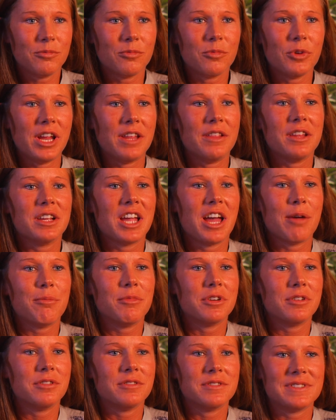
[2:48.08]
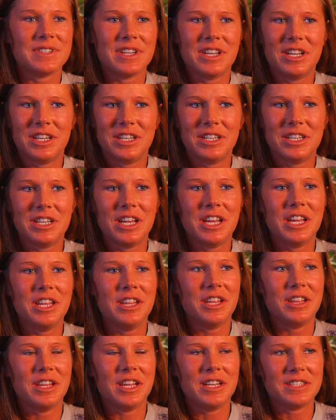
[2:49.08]
ran the chemicals in,
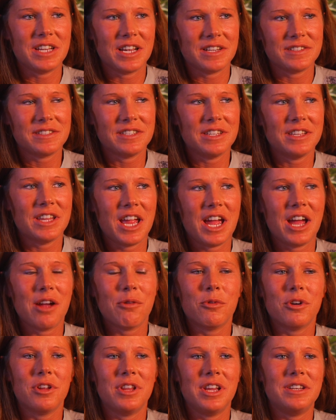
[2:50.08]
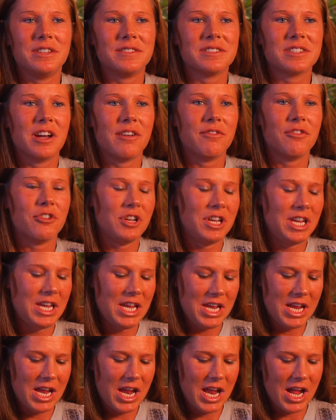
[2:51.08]
and then they tested that, where they discovered
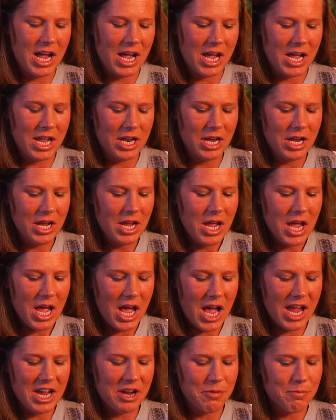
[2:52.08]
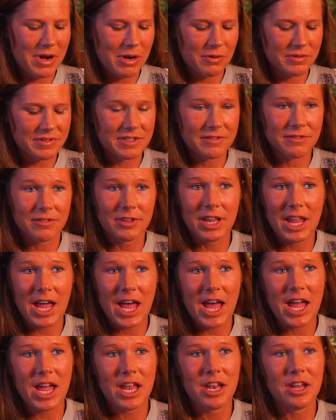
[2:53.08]
he had high amounts of
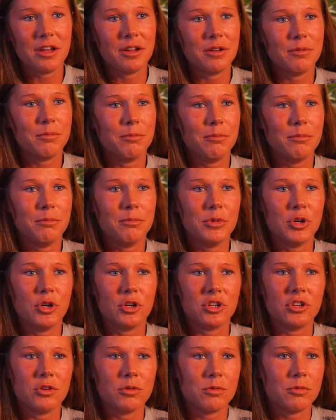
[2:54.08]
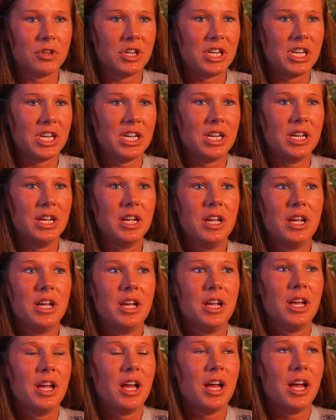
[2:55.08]
lead, mercury,
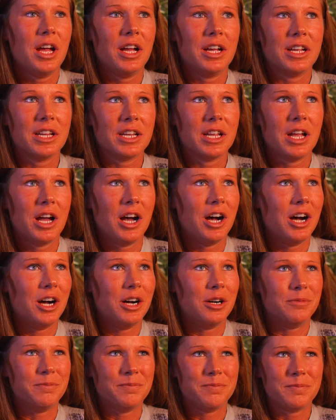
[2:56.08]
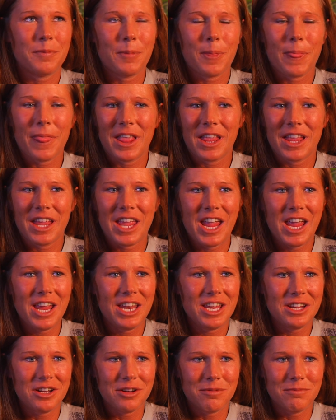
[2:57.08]

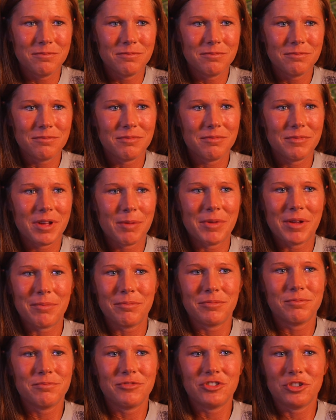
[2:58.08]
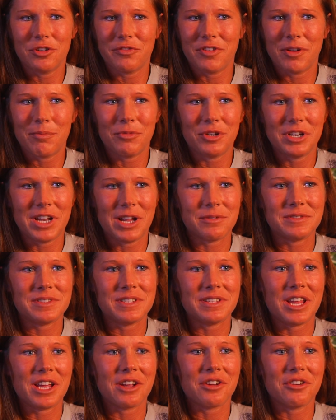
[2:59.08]
cadmium, I'm not sure if I'm
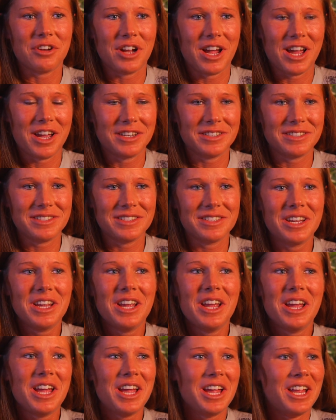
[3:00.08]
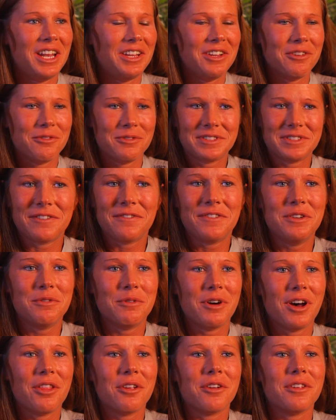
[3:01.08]
pronouncing that correct, and there a
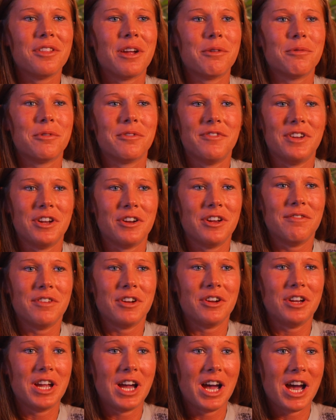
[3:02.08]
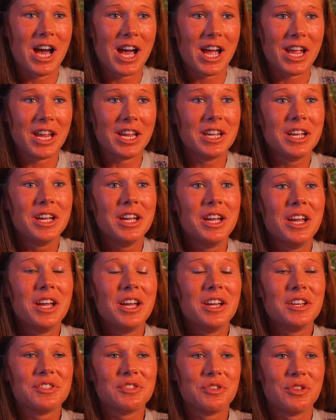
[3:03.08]
few other that were very, very high.
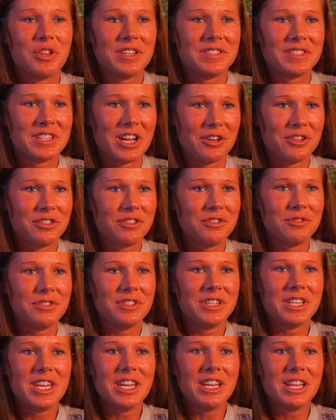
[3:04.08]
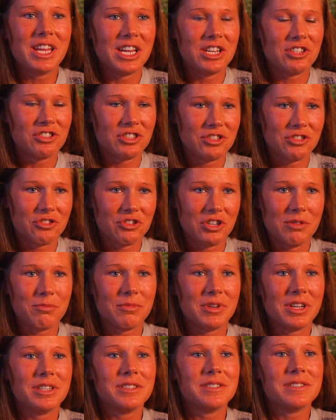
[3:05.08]
So they started doing the chelation
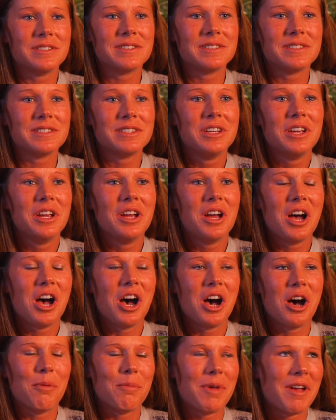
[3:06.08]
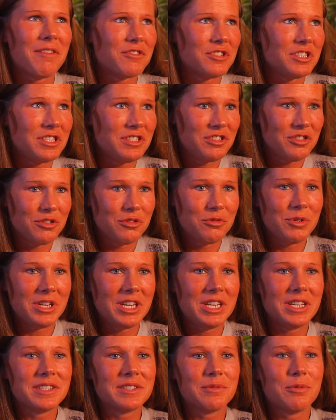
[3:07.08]
treatments every 2
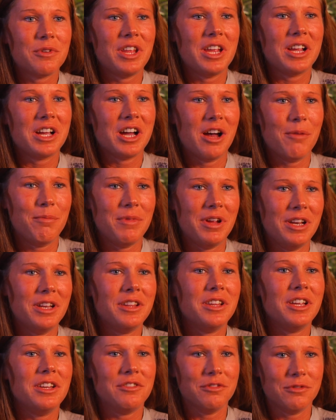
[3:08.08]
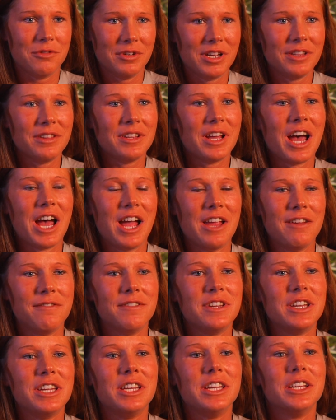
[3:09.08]
weeks, where they come in and they do the
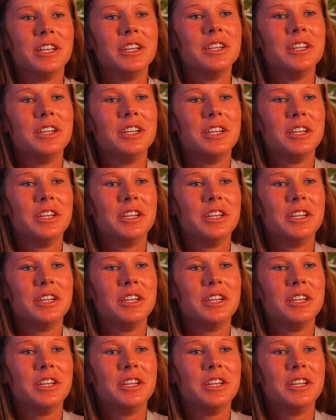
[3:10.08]
IV,